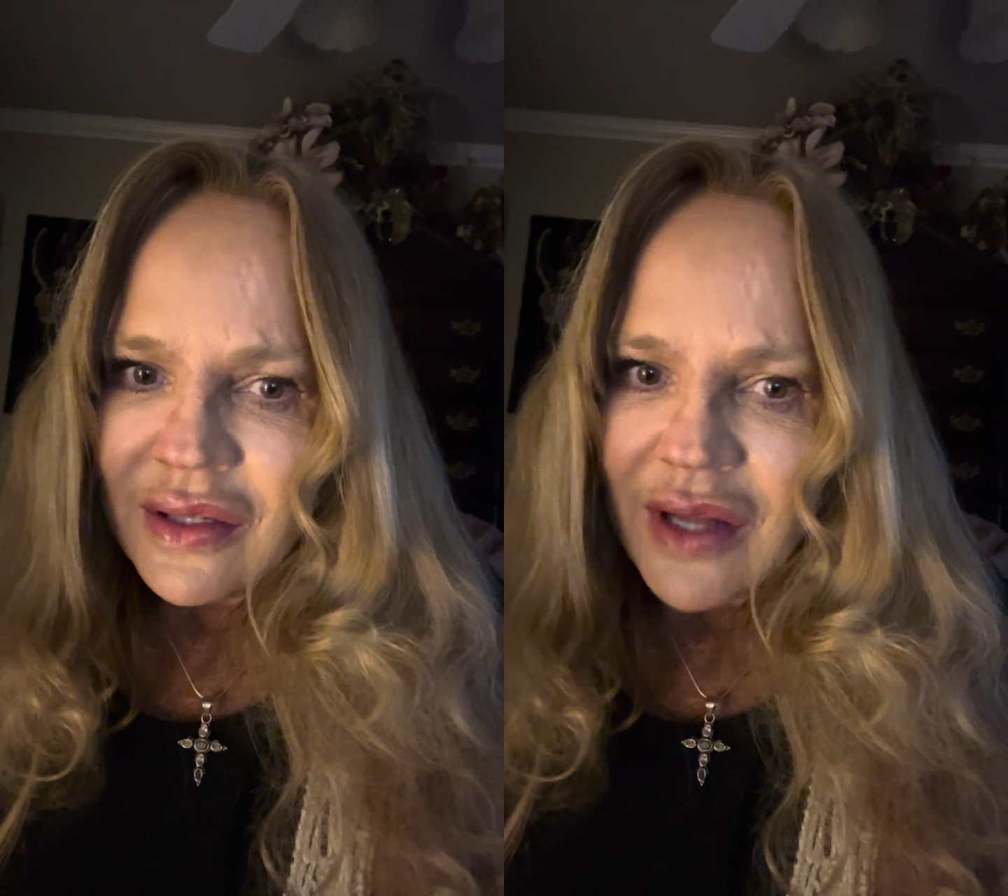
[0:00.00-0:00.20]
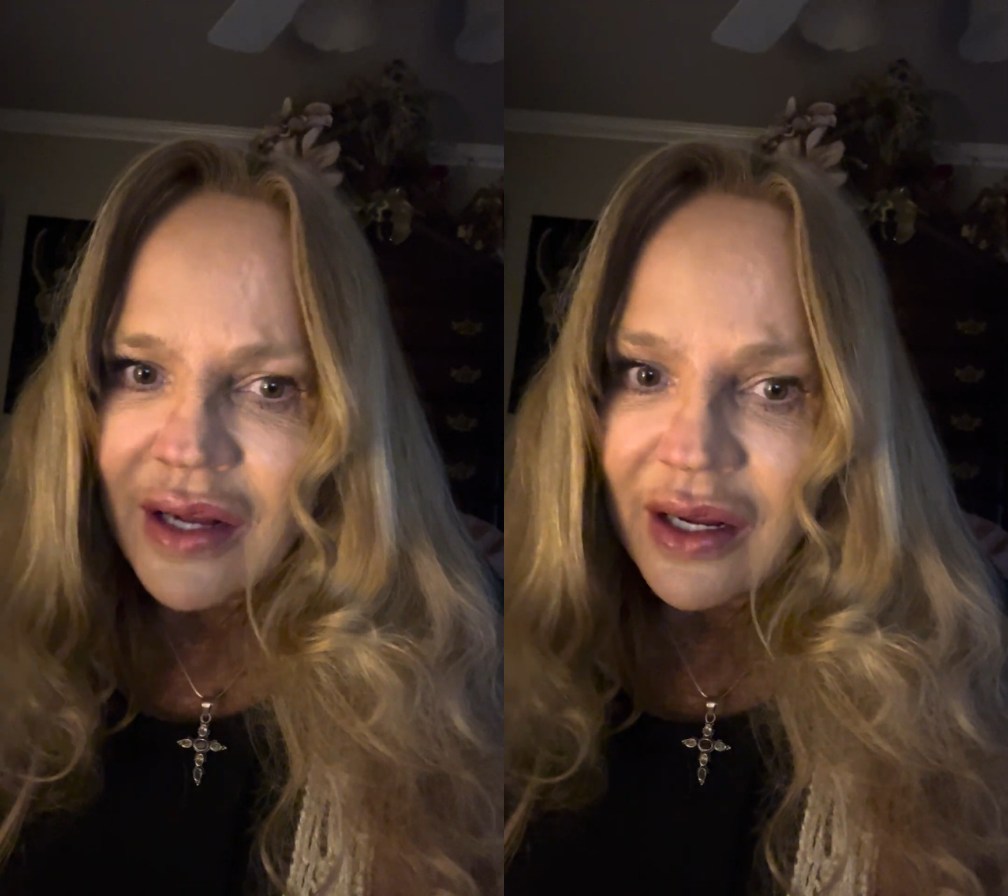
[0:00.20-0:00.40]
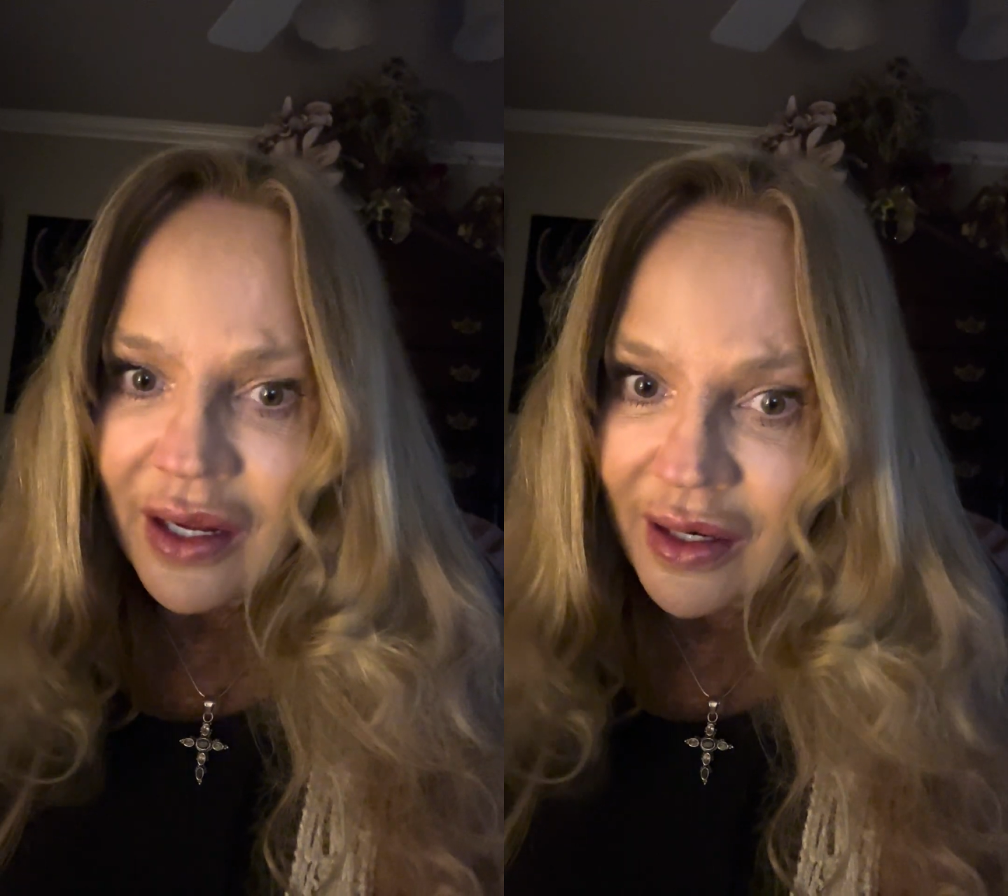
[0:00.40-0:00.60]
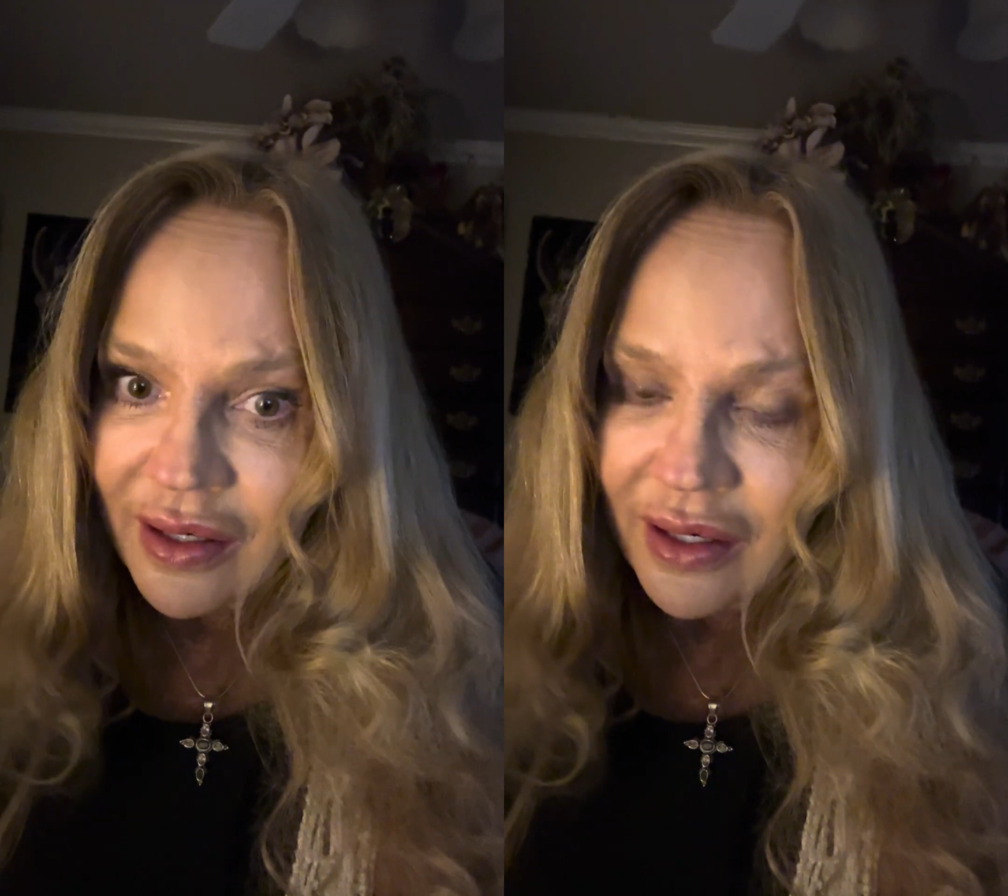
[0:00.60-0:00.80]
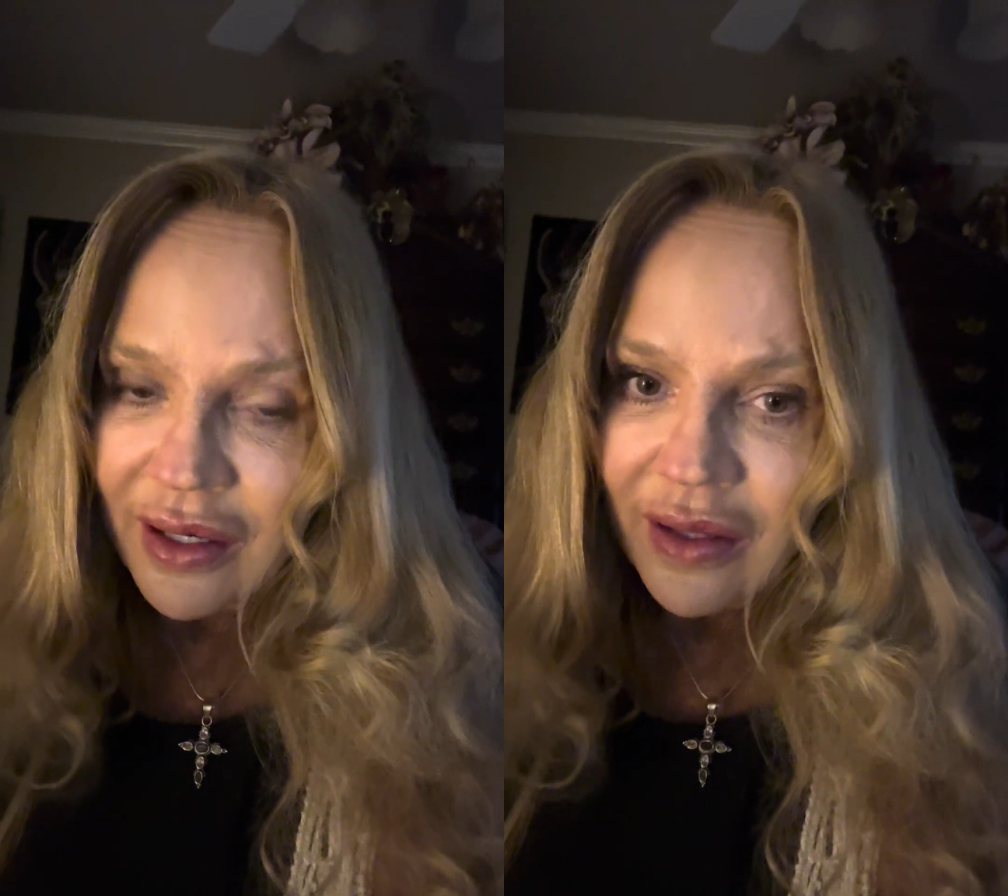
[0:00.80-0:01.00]

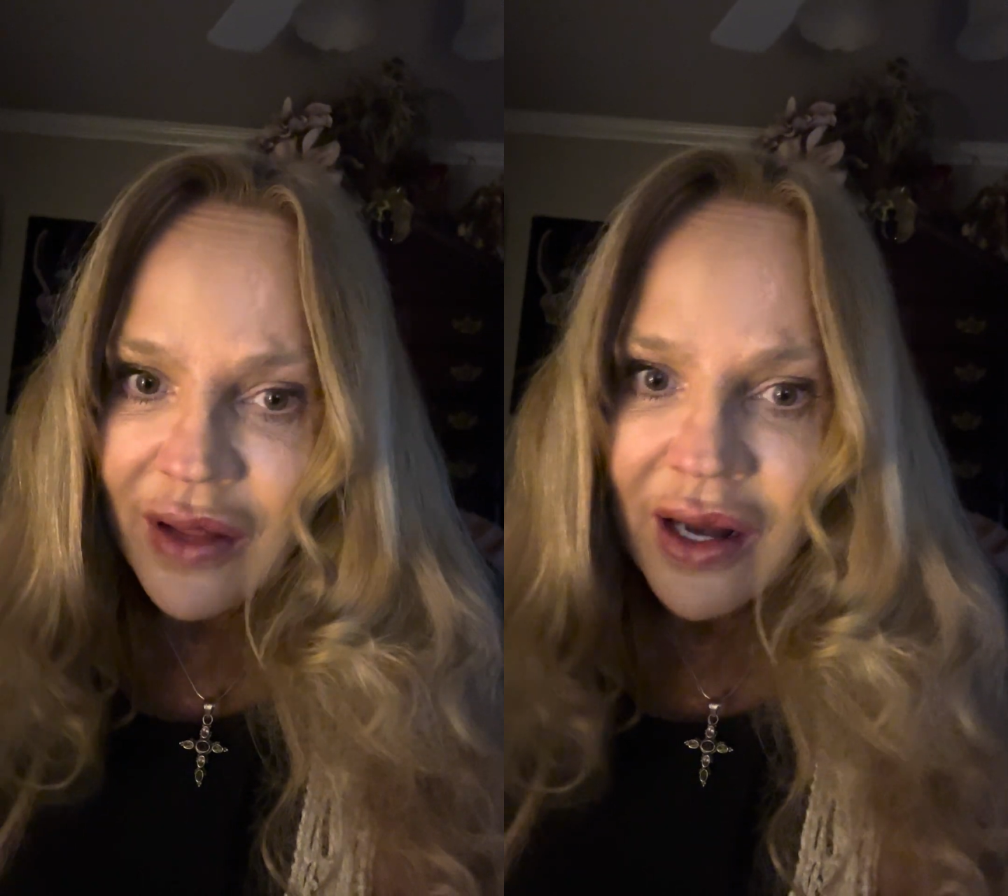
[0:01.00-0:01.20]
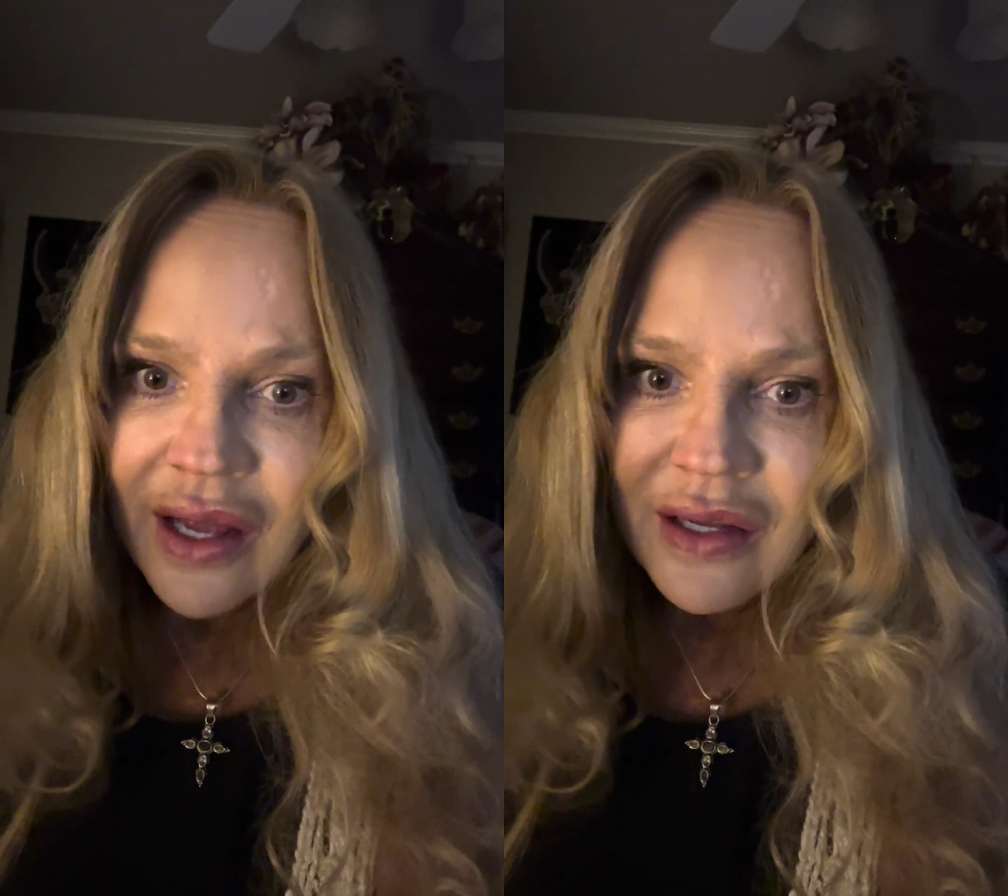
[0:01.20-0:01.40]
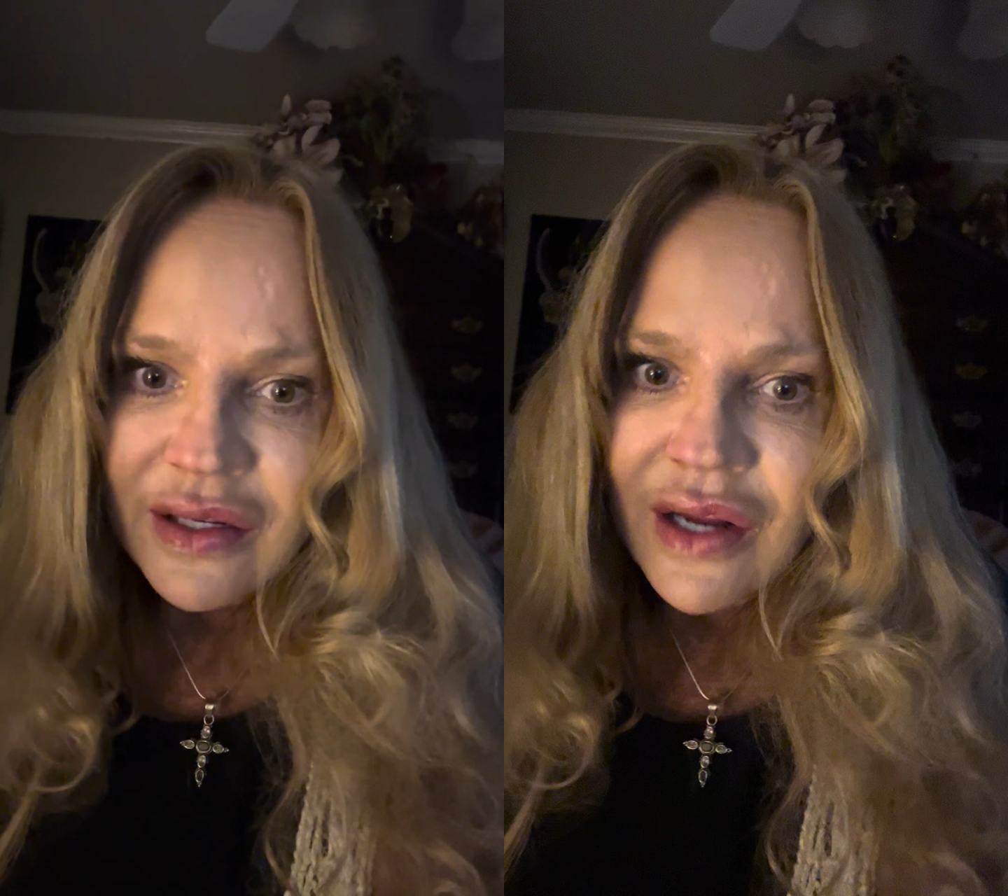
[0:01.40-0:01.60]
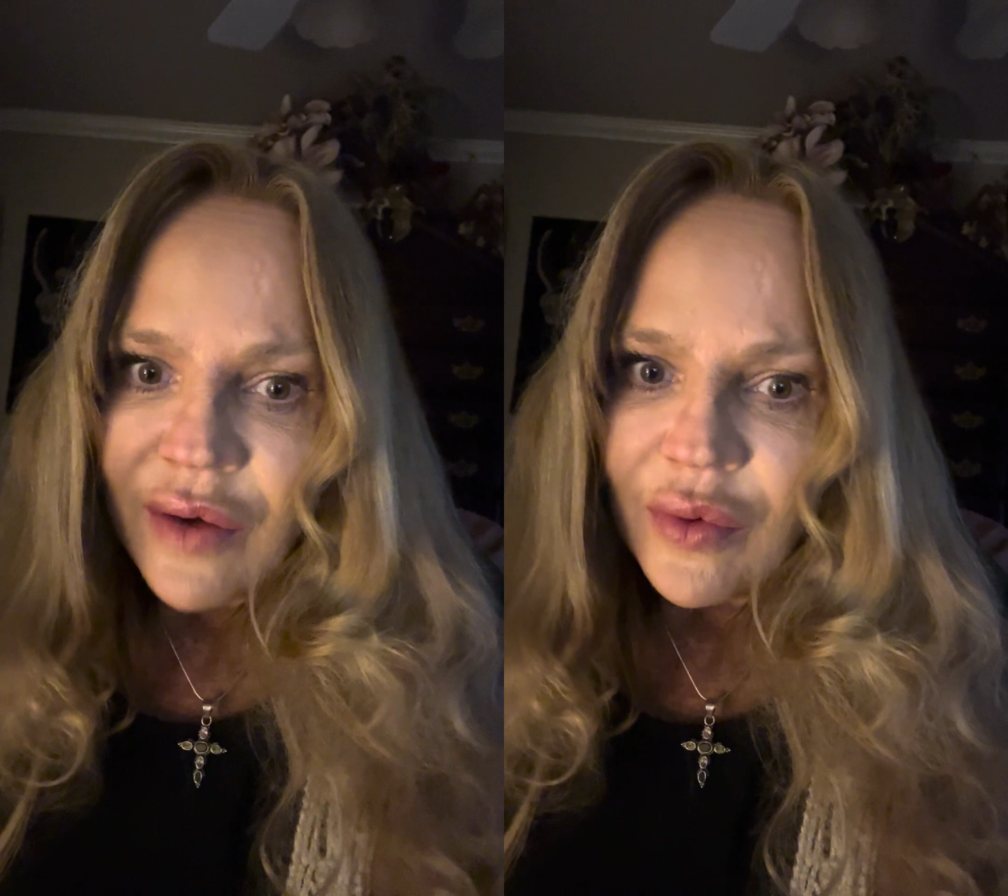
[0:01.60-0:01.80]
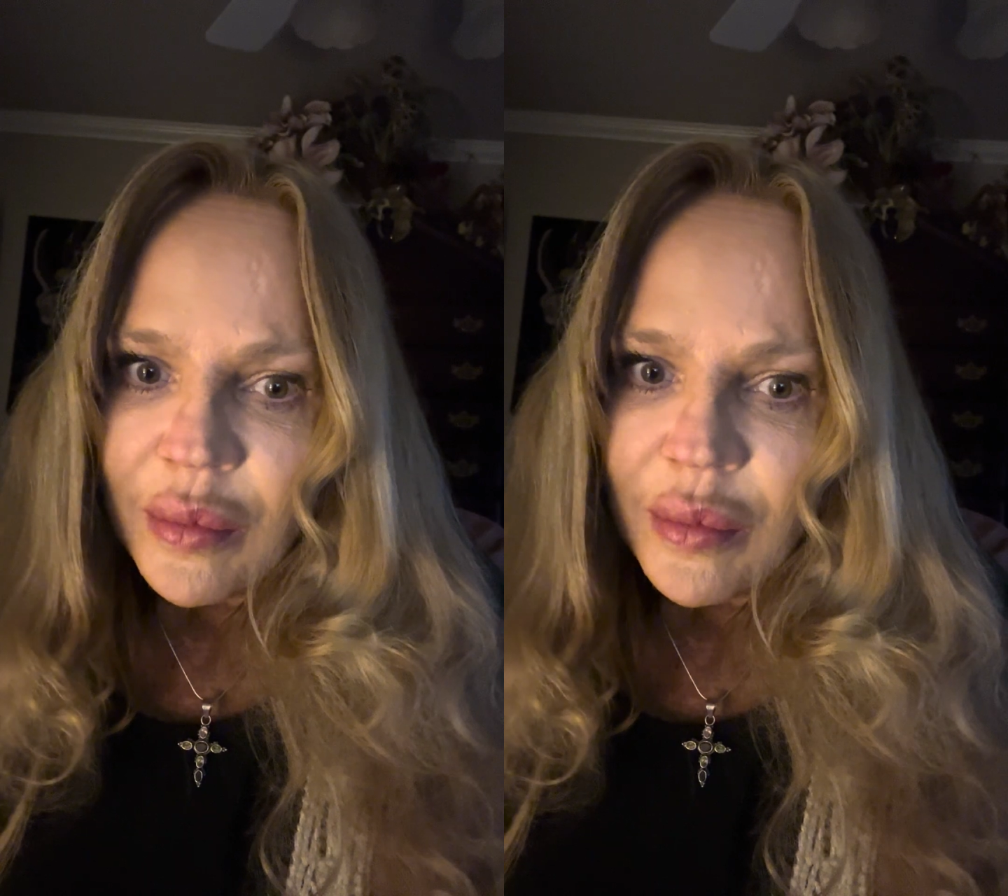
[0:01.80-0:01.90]
entity that has never